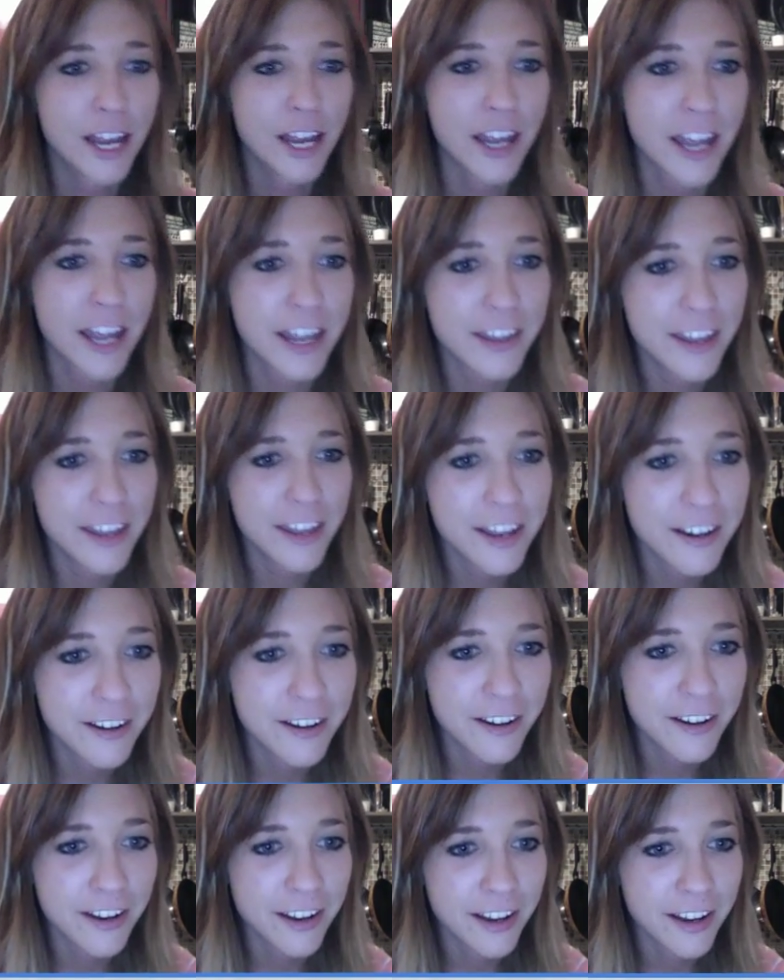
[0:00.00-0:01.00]
And
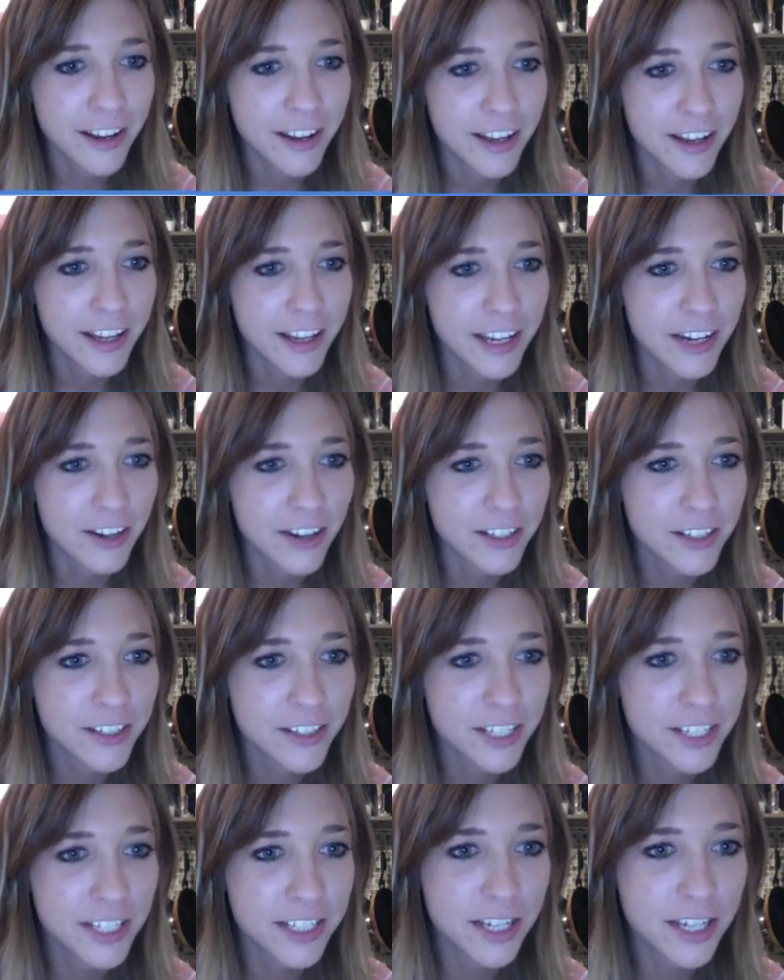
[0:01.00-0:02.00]
then it
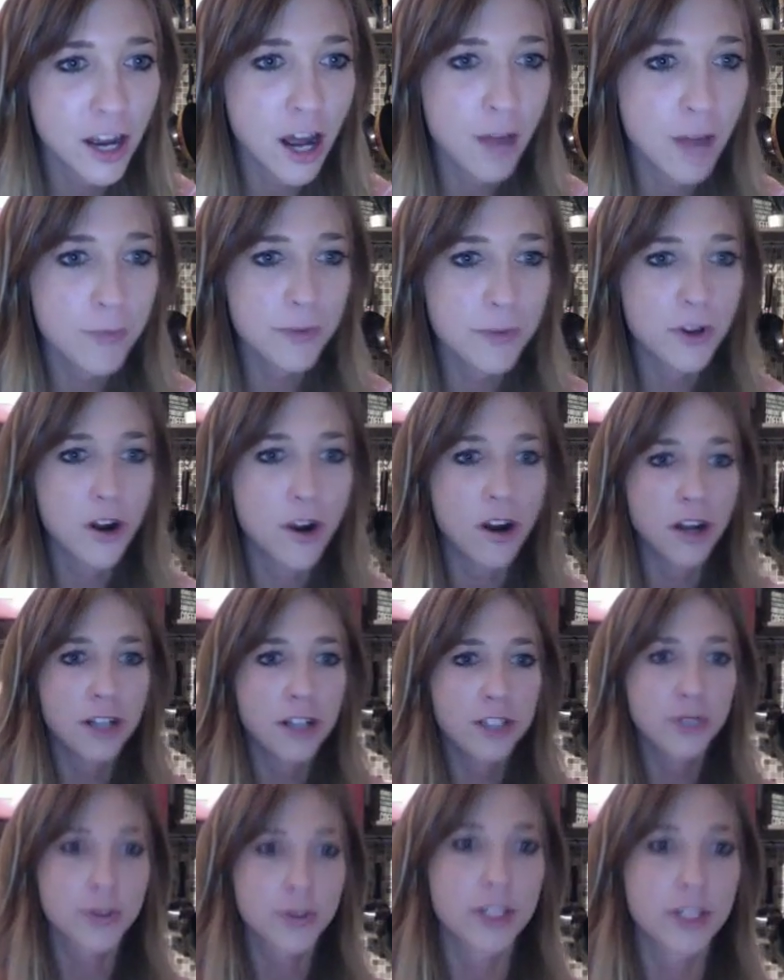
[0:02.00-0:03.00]
also says top
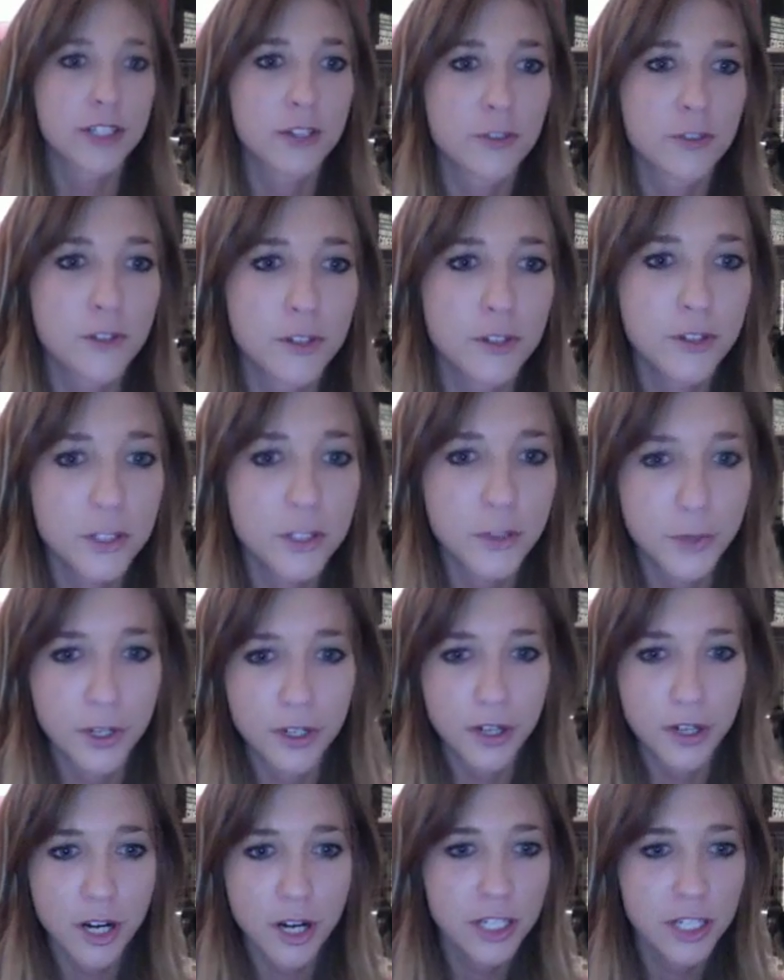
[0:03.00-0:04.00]
card tweets. So if you use
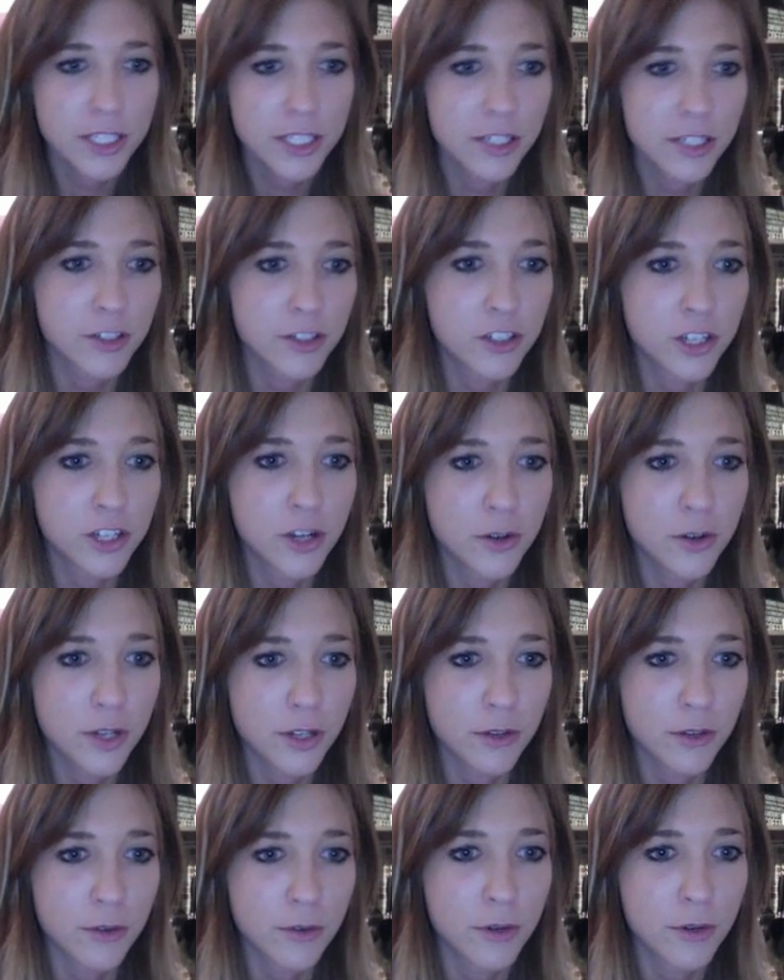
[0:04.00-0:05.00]
Twitter cards, it'll show
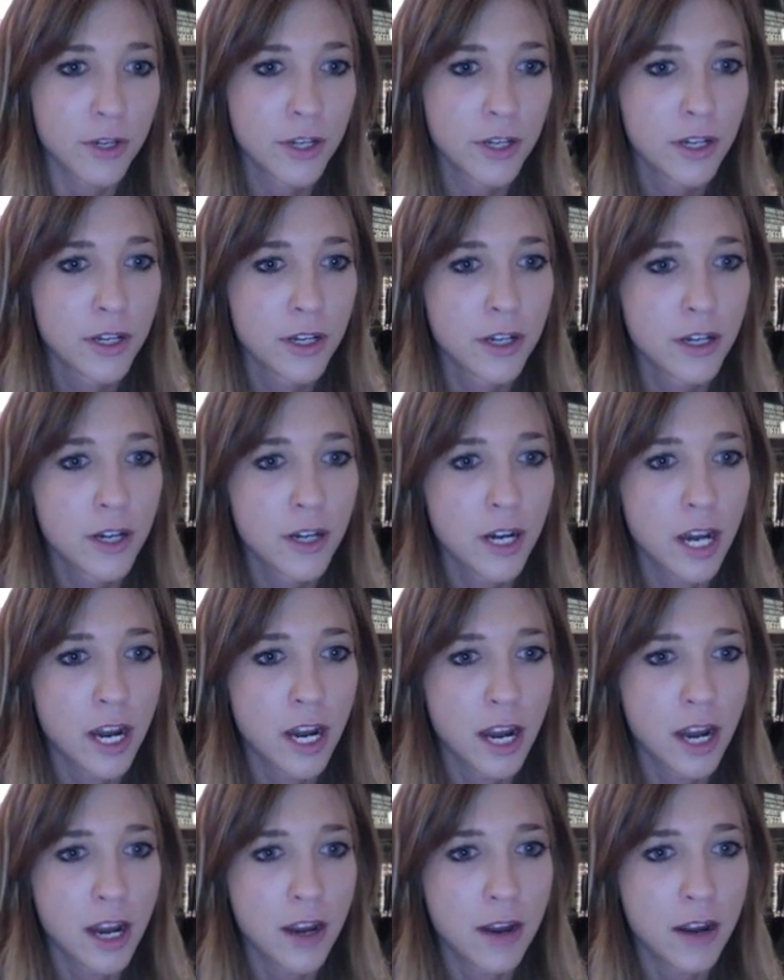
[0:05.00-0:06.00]
you
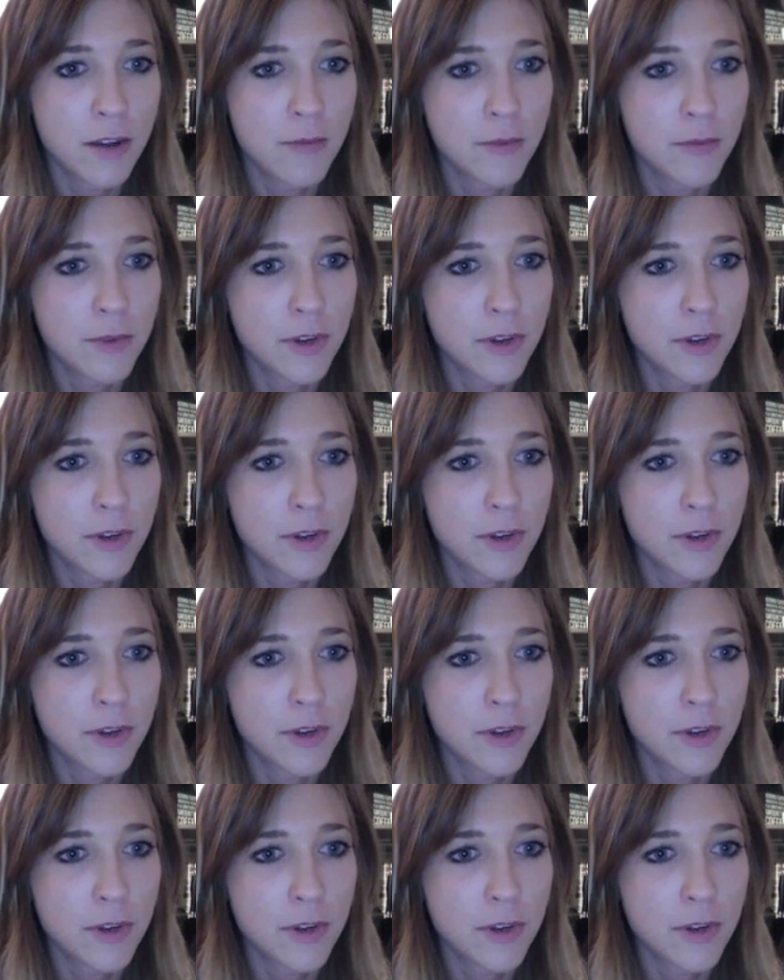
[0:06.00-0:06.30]
the